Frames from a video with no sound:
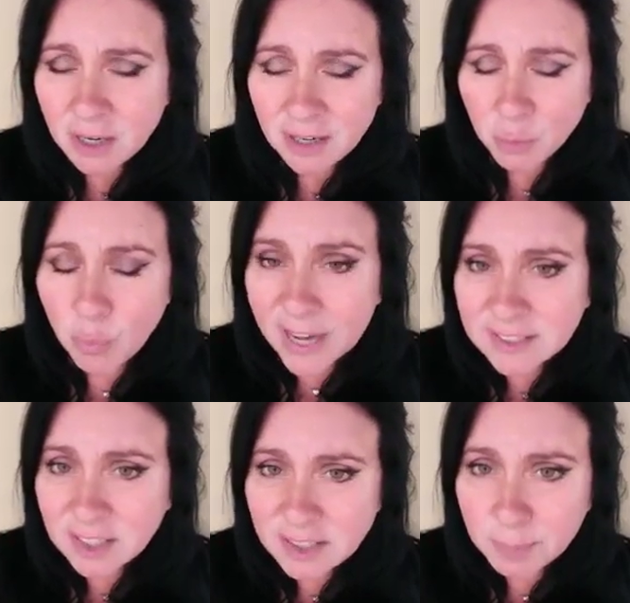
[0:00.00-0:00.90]
waste of
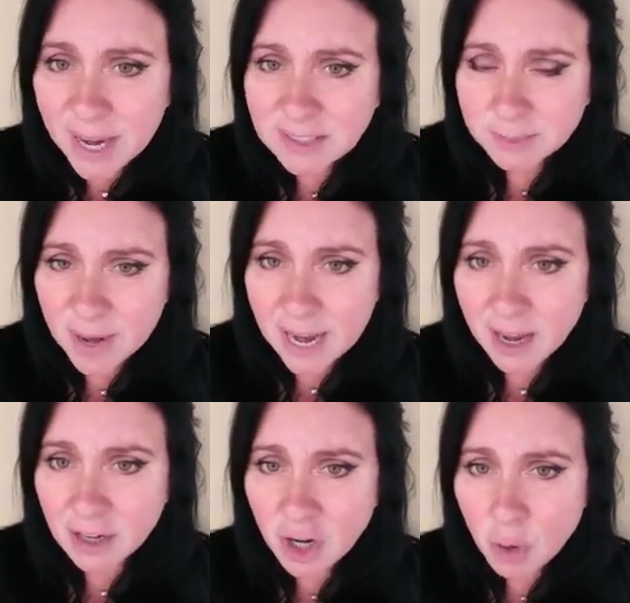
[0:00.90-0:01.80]
space man.
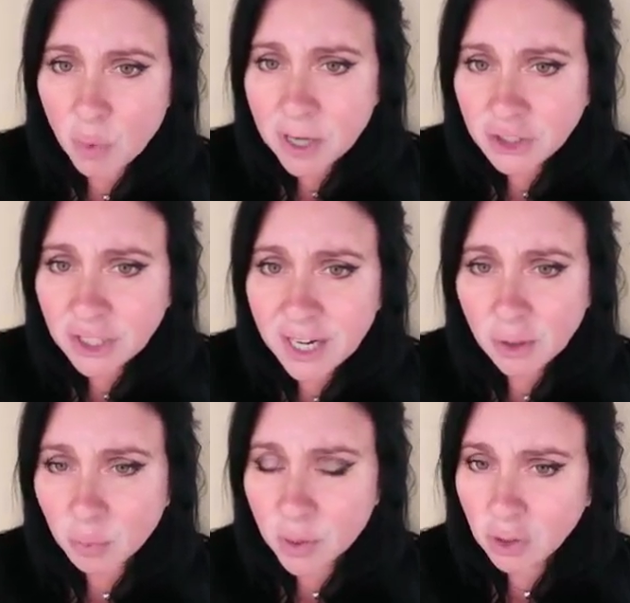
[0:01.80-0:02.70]
Why don't you get a
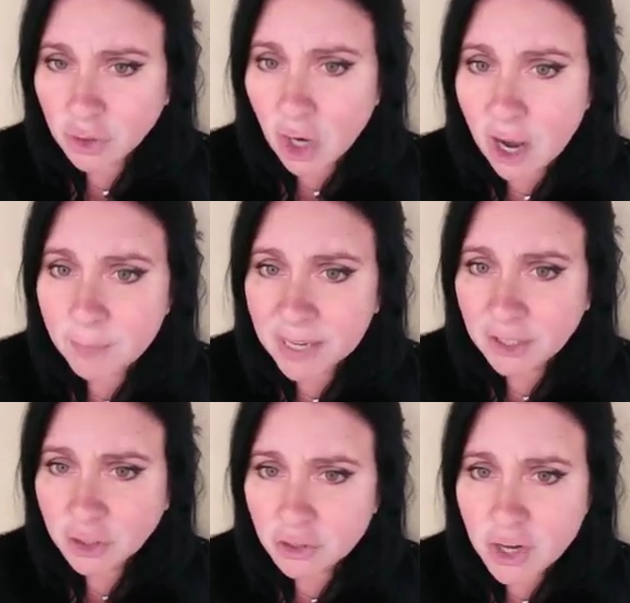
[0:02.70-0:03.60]
real job? Because
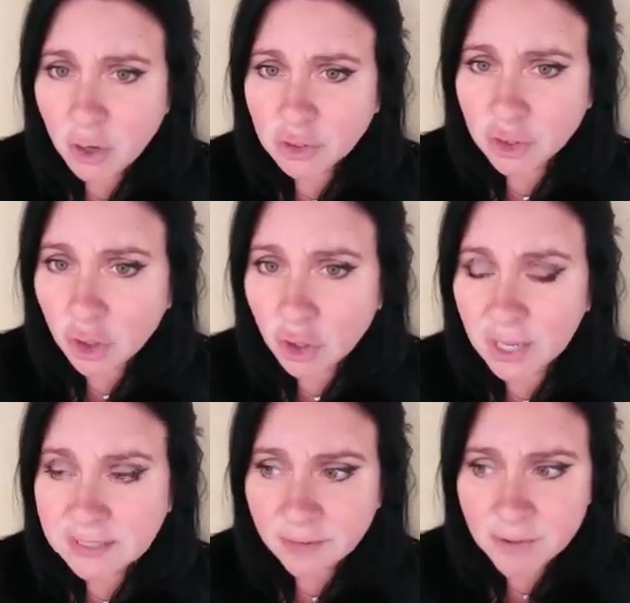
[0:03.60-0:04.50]
you're no journalist.
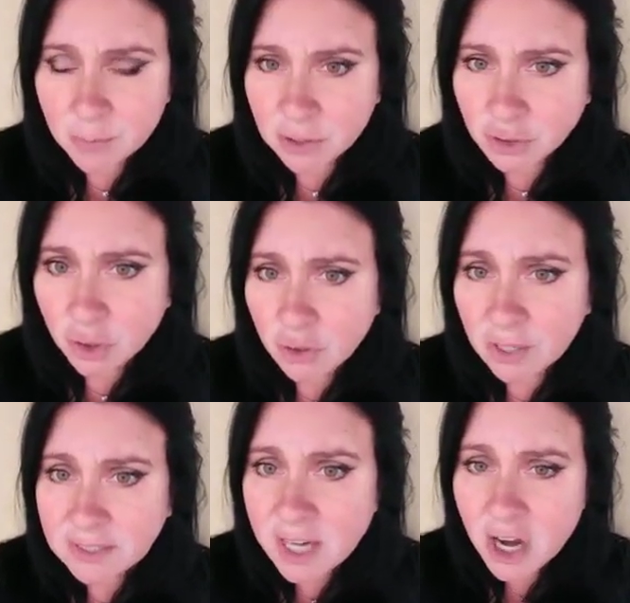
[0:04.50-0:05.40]
If you were a
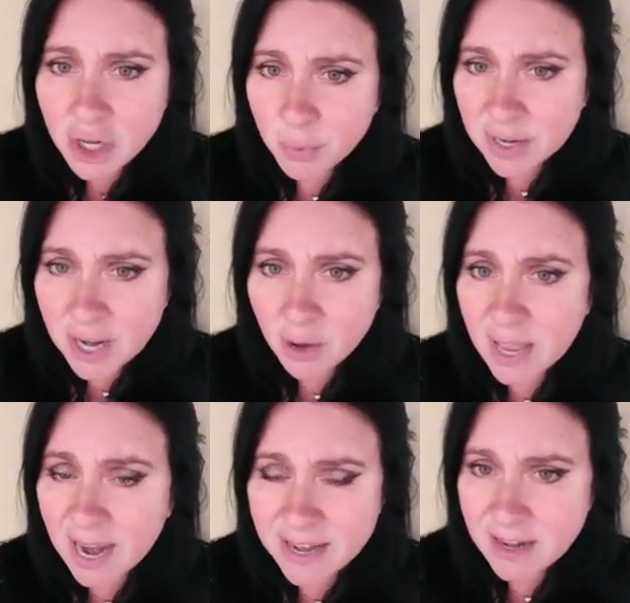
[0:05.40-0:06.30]
journalist, you would know that
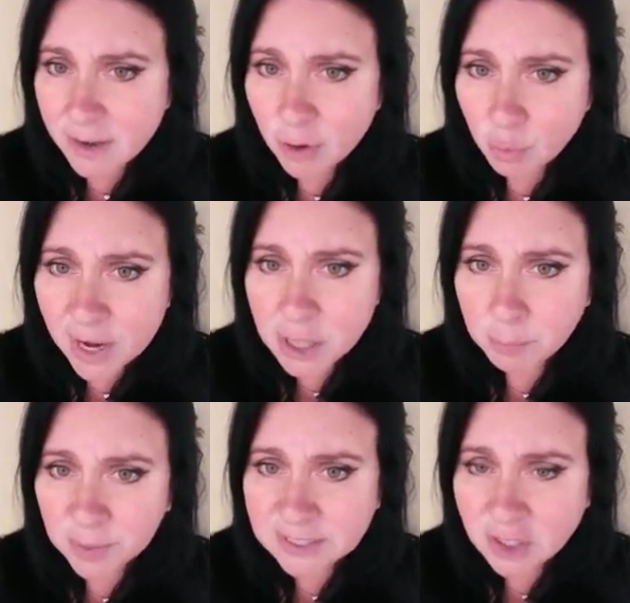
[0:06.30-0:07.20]
I never went in the
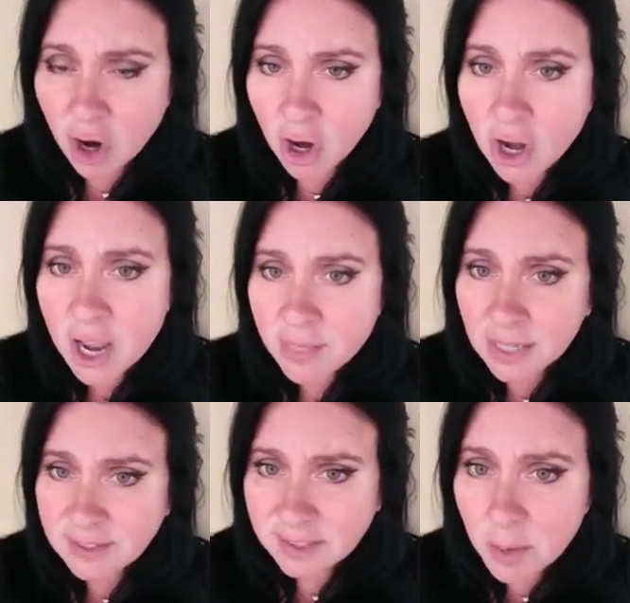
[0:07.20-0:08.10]
police car. That
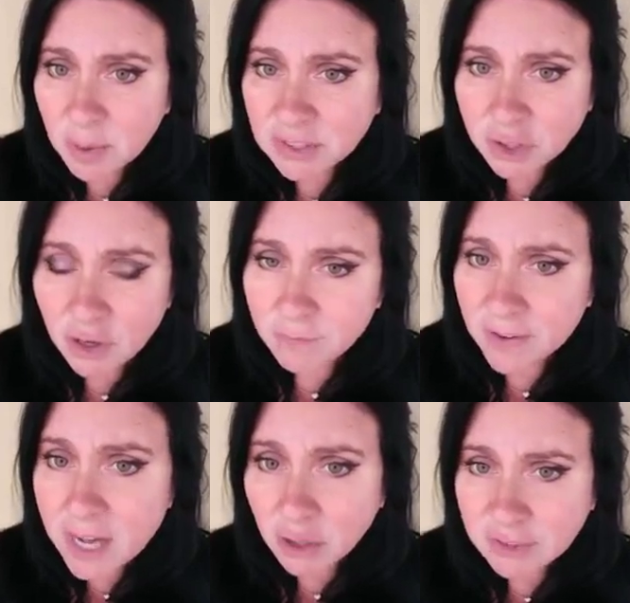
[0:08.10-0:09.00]
someone started
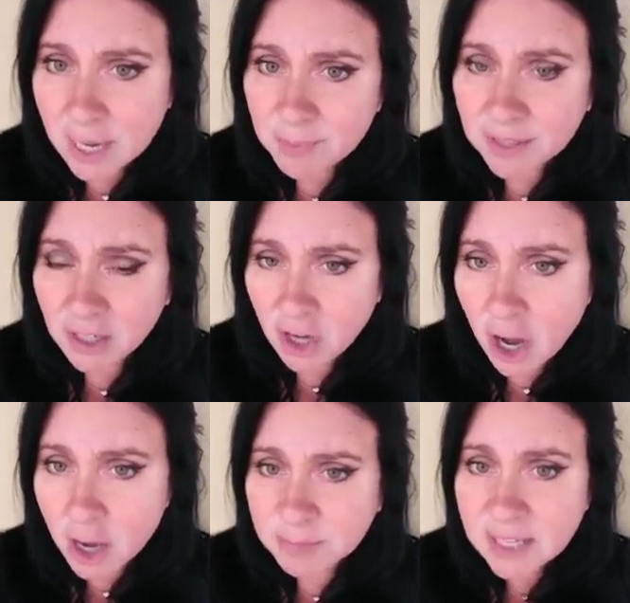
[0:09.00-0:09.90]
videotaping the
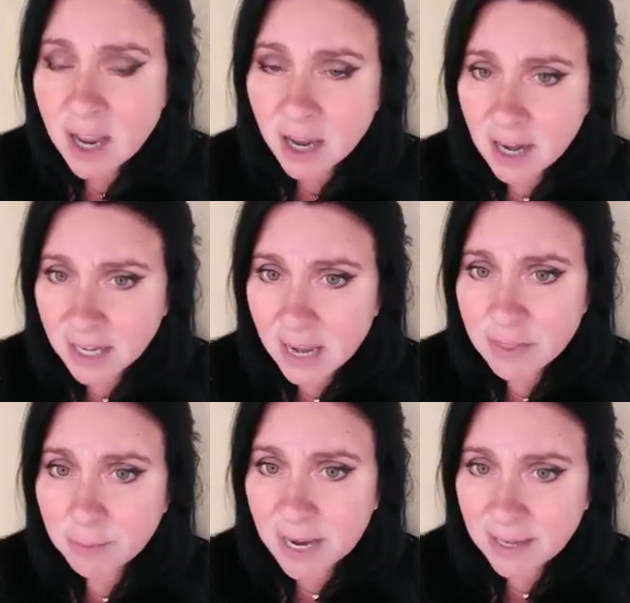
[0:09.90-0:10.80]
cops, and I gave them
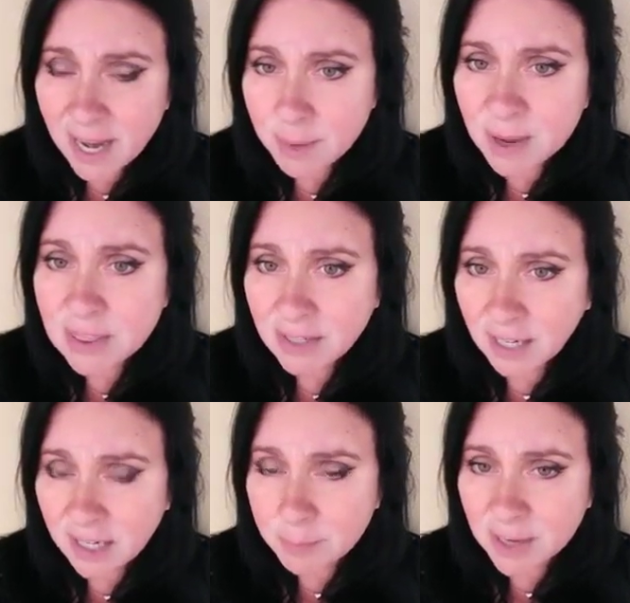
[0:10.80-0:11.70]
my name, and then they
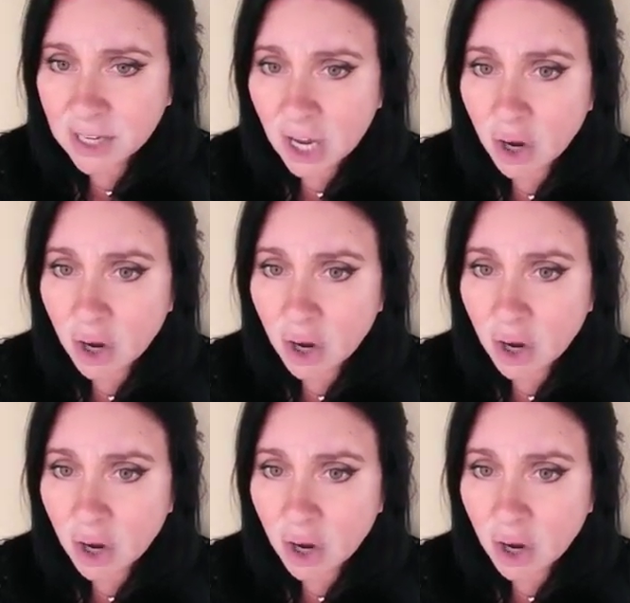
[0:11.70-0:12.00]
let me go.